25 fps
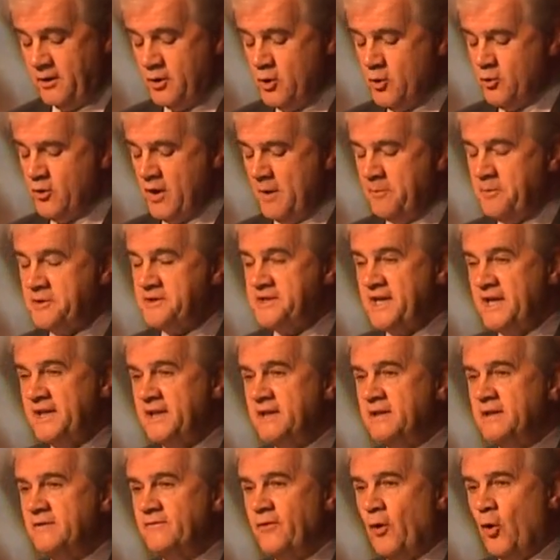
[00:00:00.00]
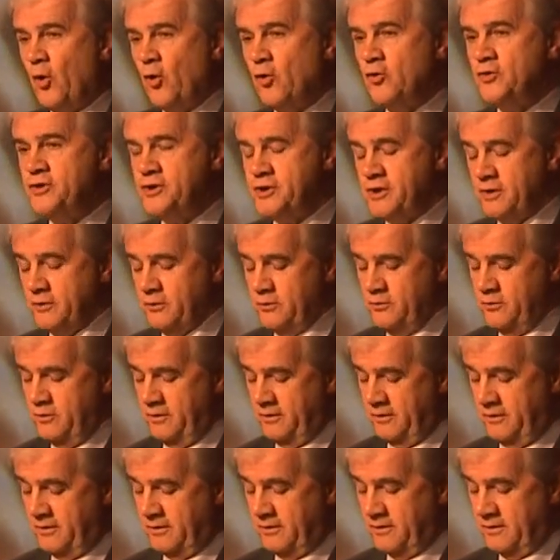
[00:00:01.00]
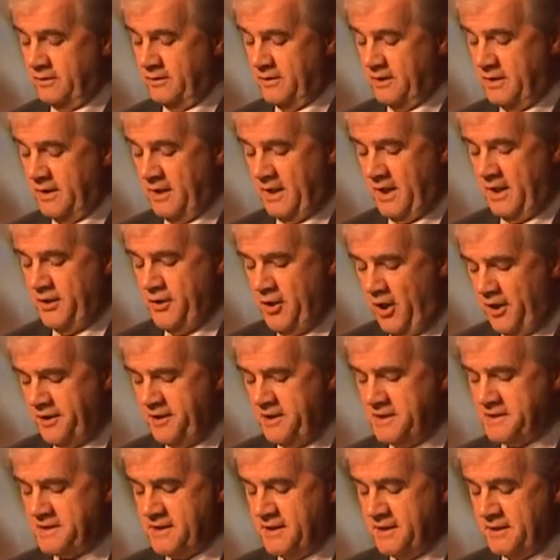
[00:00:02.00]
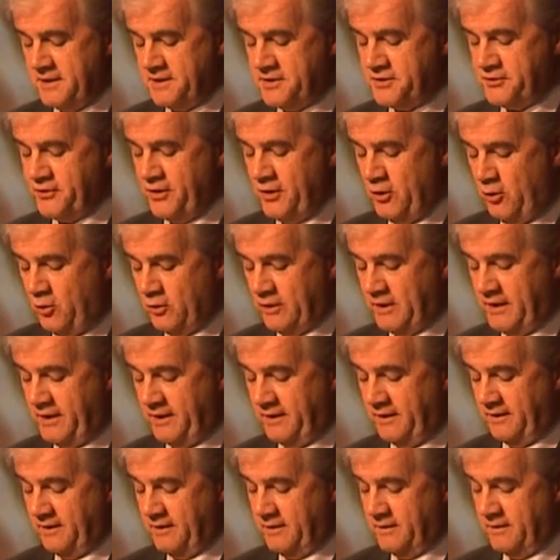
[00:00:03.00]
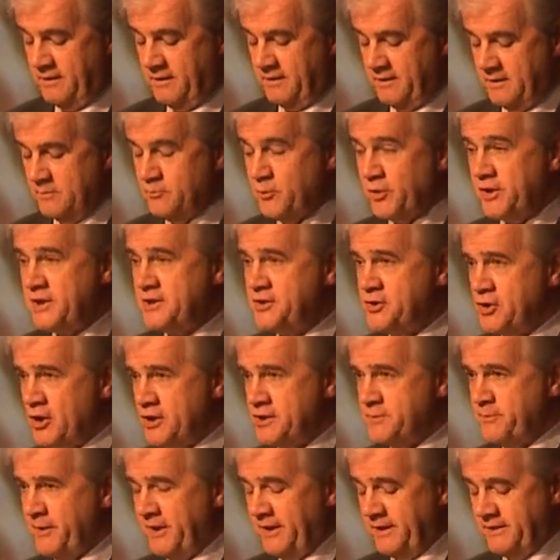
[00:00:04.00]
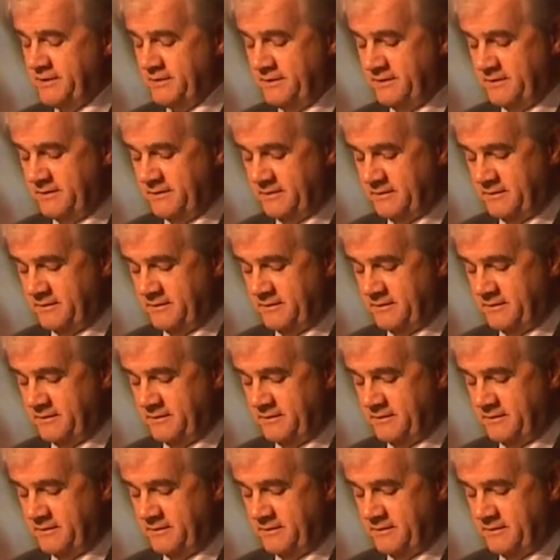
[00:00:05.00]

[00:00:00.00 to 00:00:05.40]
Your representative owes you not his industry only, but his judgment.